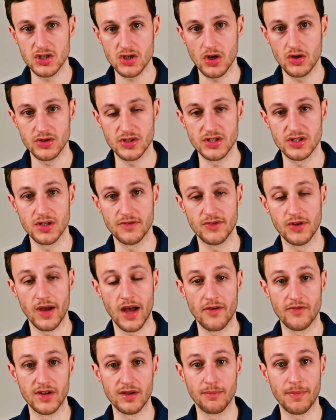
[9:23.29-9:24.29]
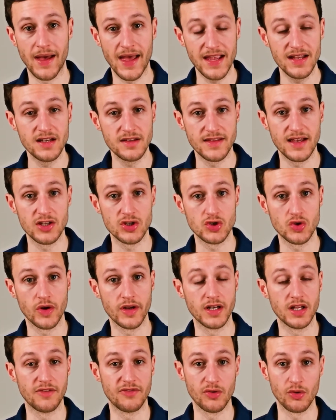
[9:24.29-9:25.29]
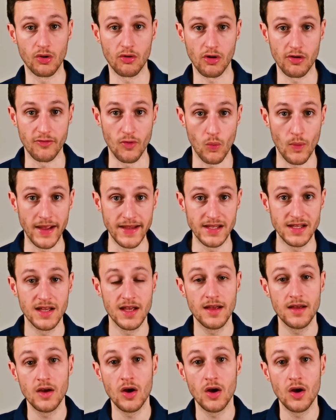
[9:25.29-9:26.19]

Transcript: chances of you having pain in that joint if you are overweight.